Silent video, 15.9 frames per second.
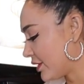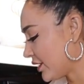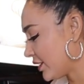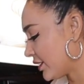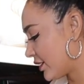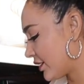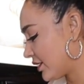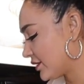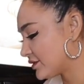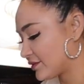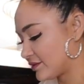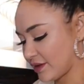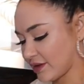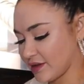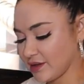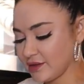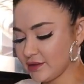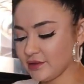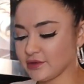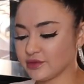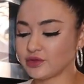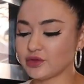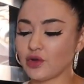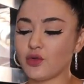meat is done,
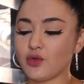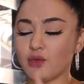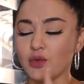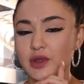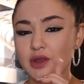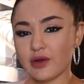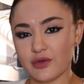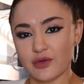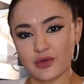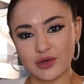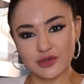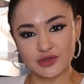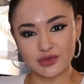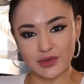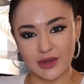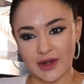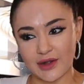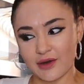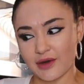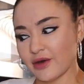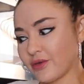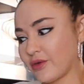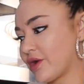so we are going to add our